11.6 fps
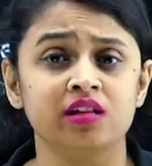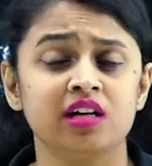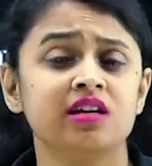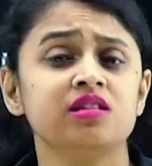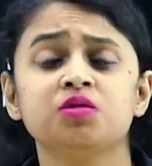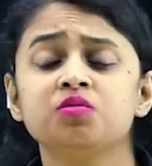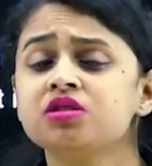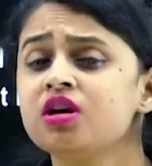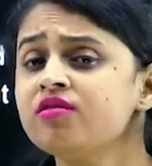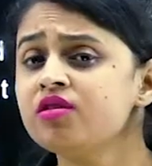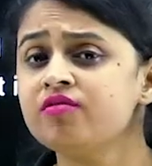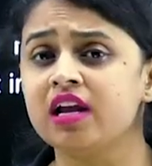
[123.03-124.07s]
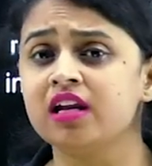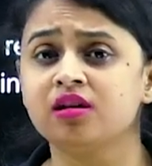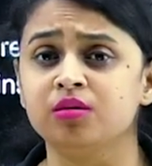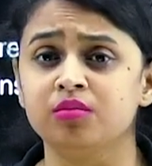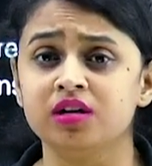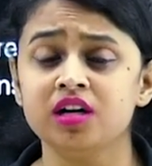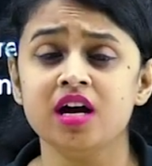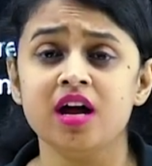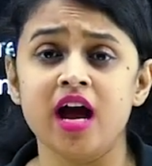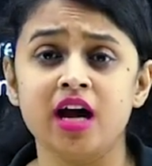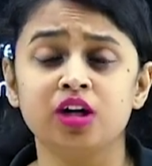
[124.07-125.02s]
that is, he was never welcomed,
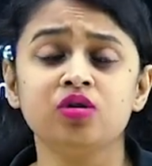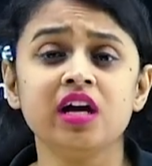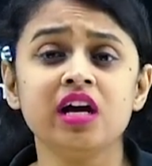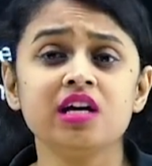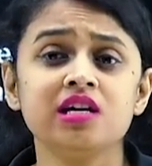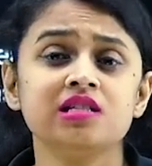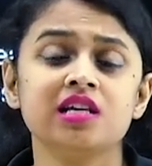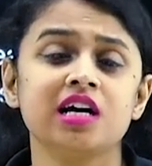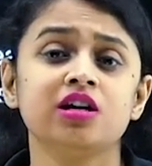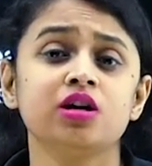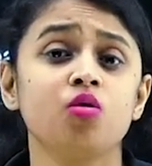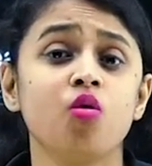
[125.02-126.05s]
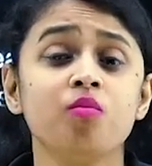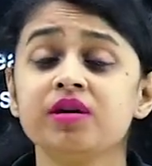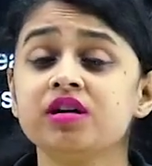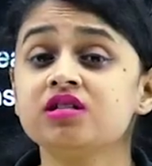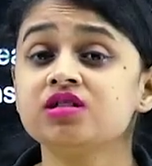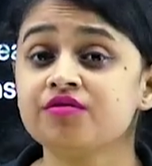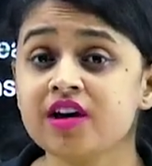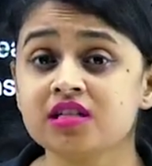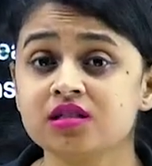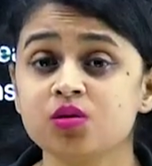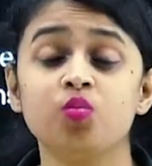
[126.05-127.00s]
and today he is at our home because of
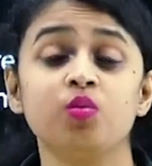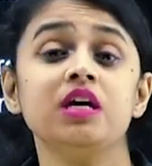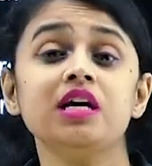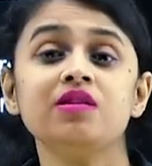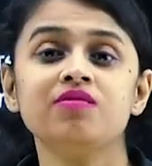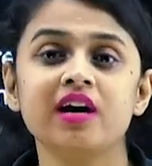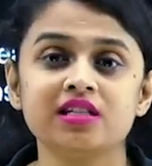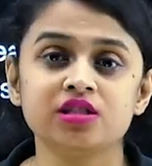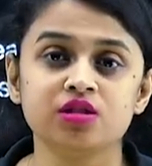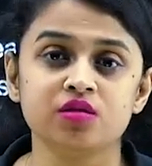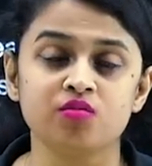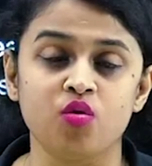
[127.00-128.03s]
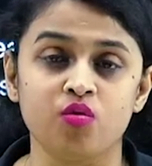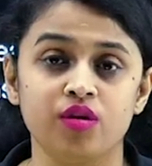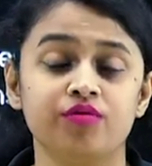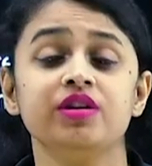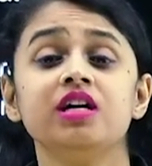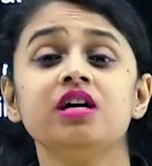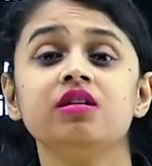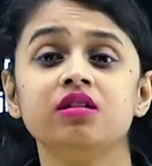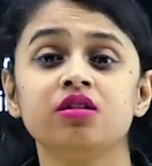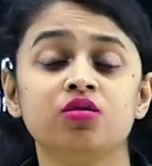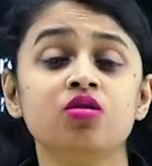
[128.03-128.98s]
us. We invited him over,
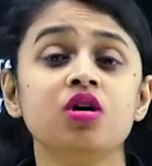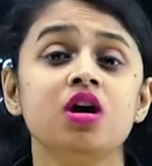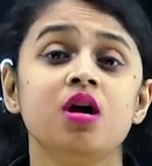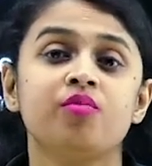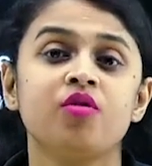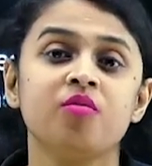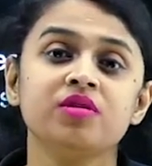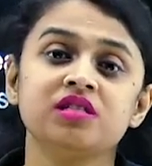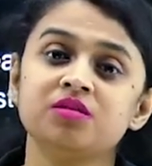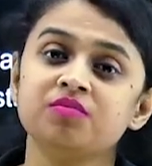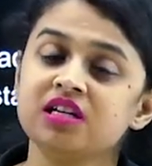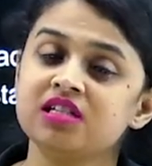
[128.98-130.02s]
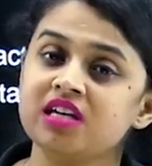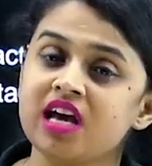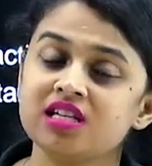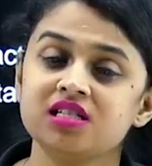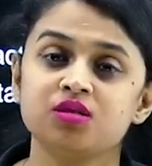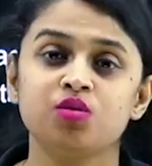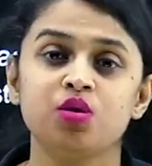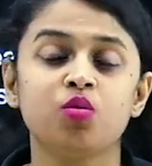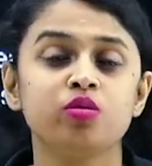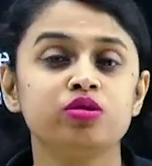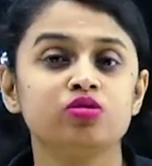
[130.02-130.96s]
we you know promised him that yes, we are
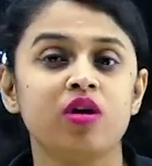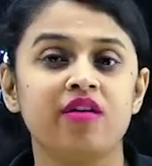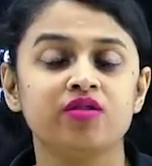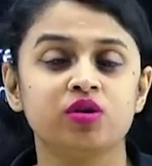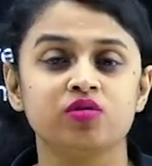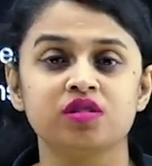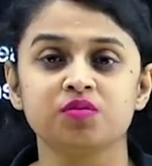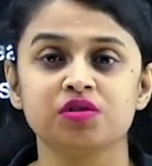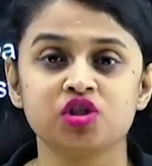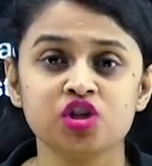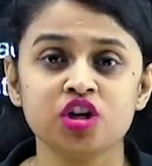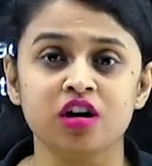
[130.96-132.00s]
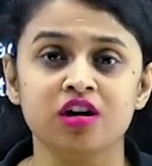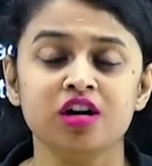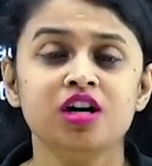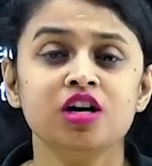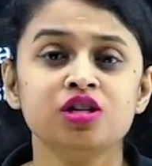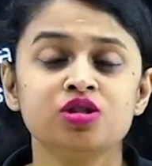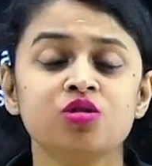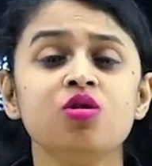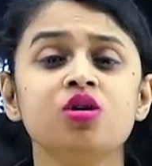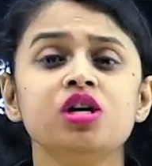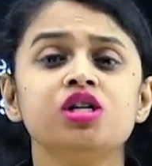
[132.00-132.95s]
going to have the Christmas cheer.
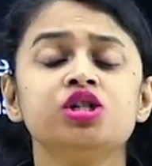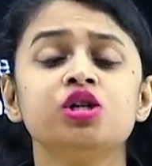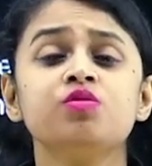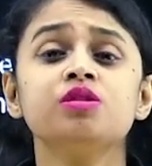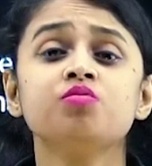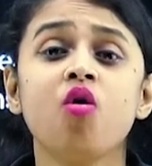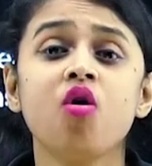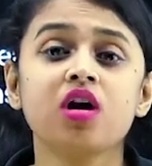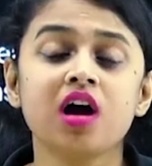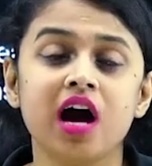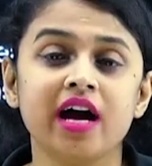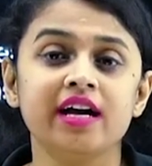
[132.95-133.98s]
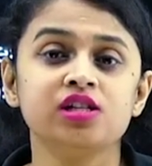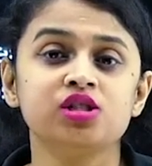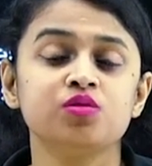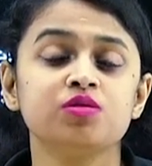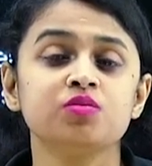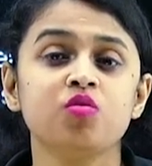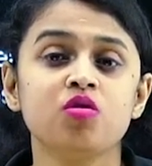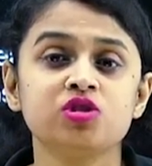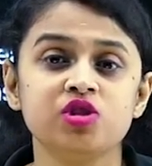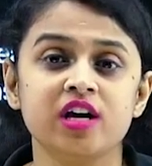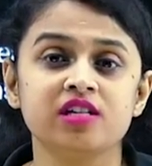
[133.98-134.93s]
So she was more kind, she was more
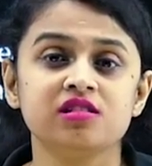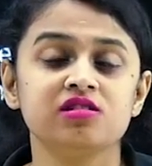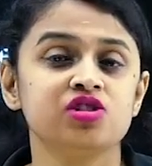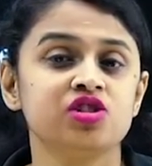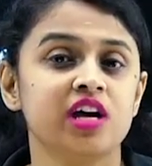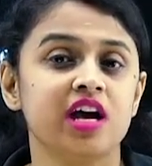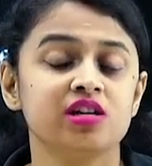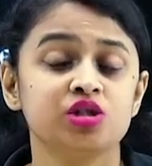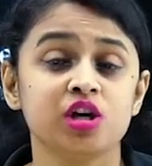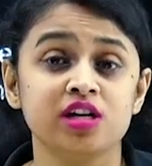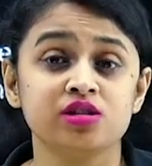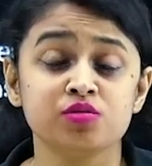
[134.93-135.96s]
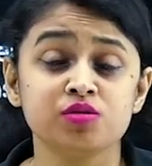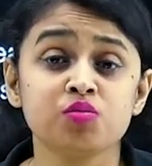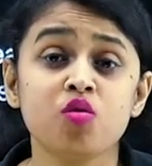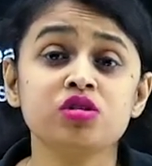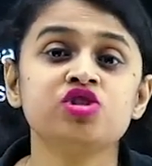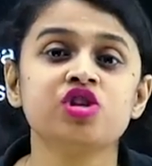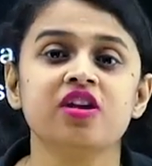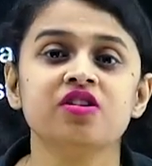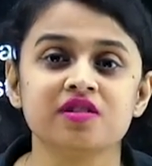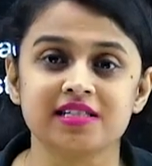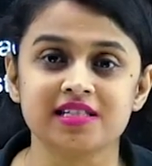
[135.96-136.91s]
gentle, she had she had she was more
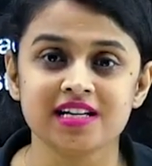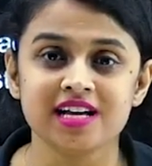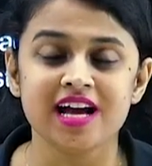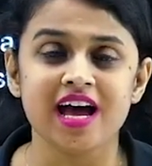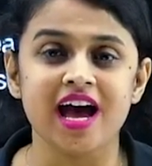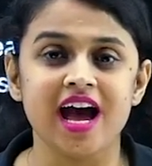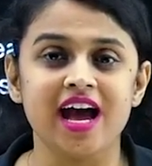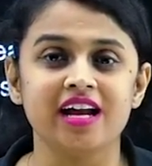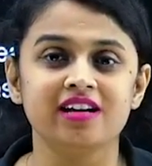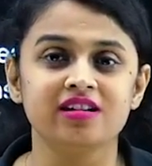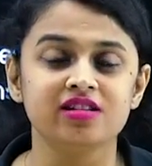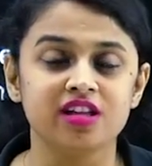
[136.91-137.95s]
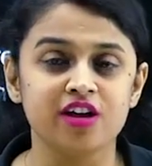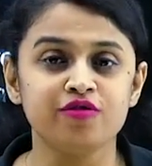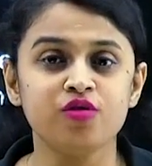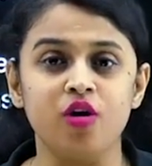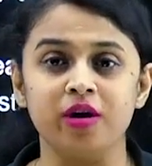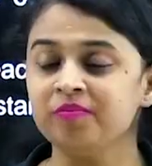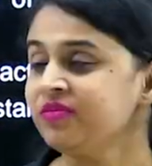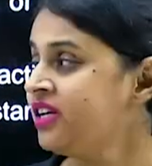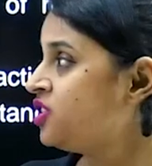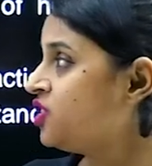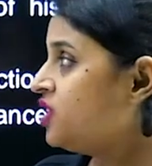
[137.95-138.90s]
generous, and therefore
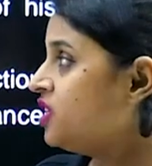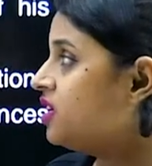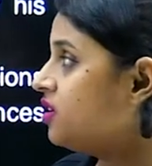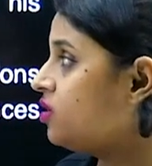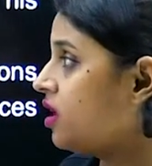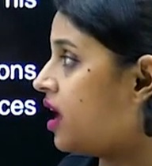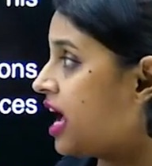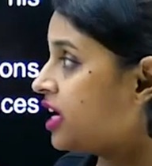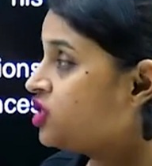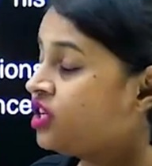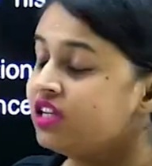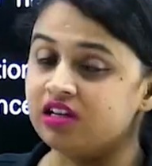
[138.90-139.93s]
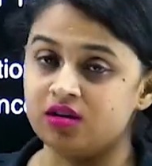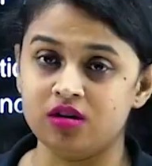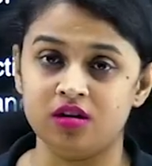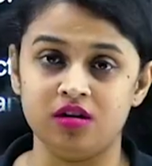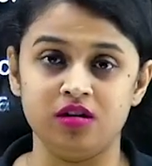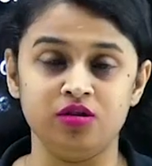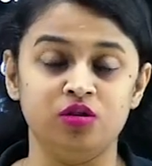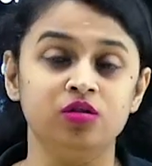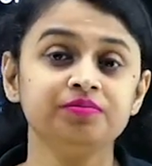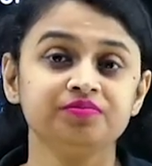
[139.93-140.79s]
she actually uh, you know